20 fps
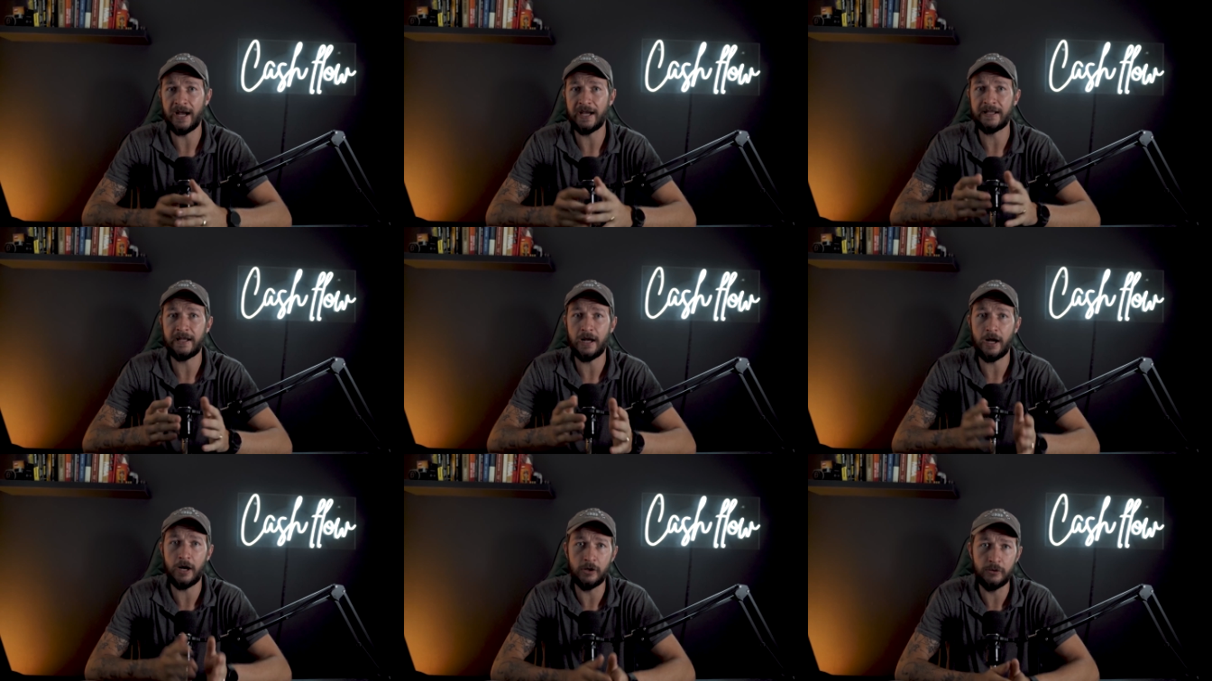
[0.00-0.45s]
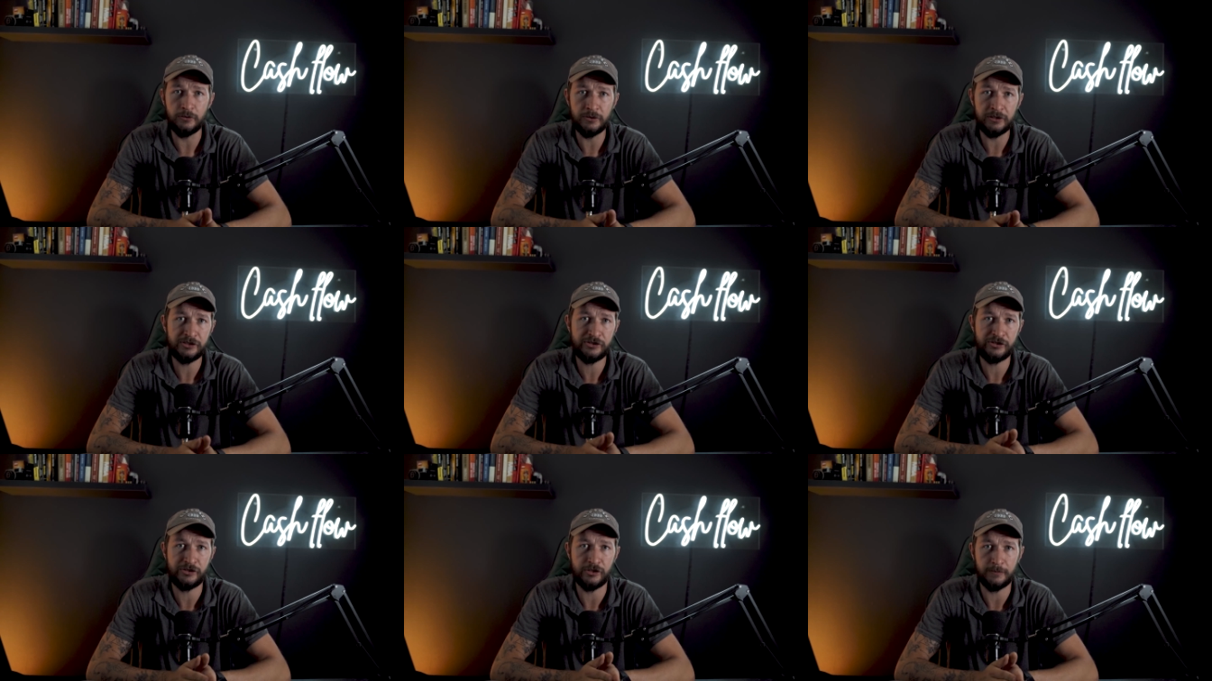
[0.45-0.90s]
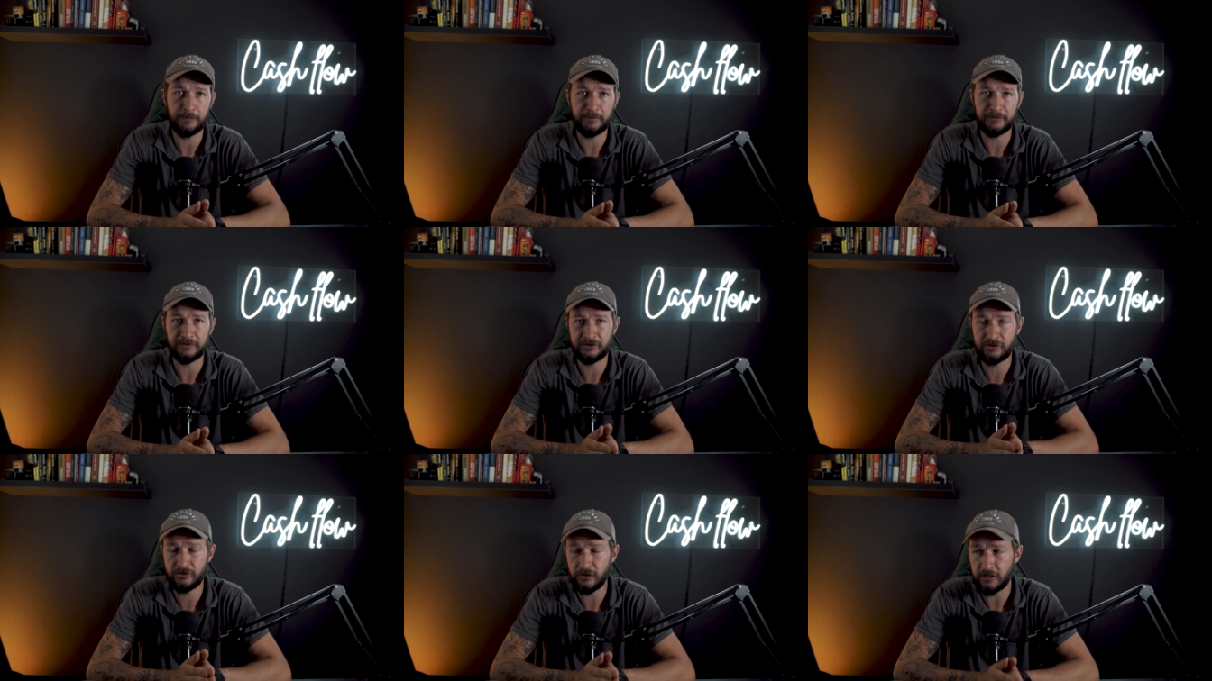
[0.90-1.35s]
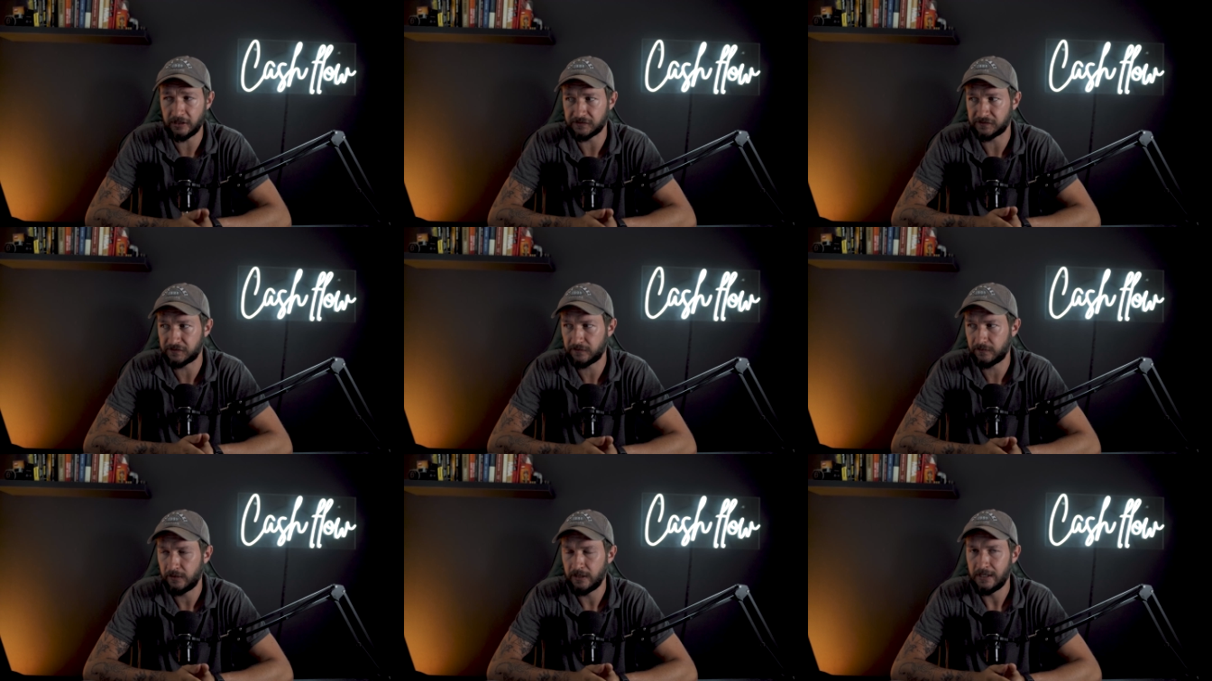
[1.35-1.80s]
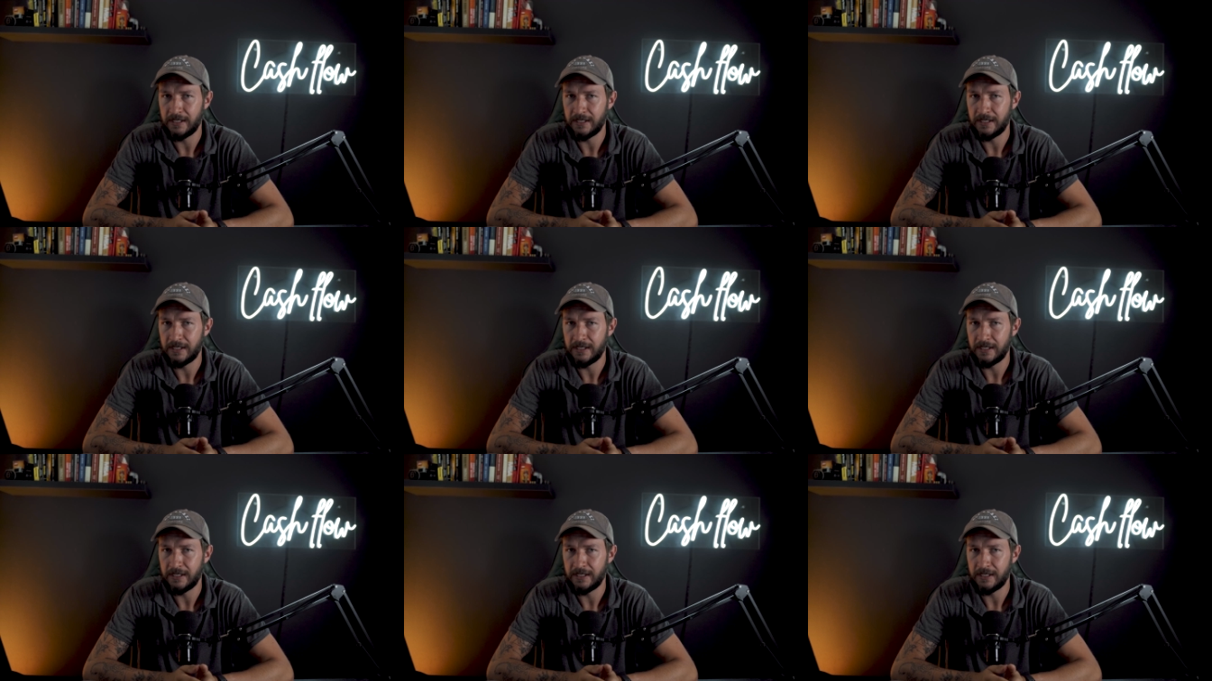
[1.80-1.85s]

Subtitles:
a ownership trust.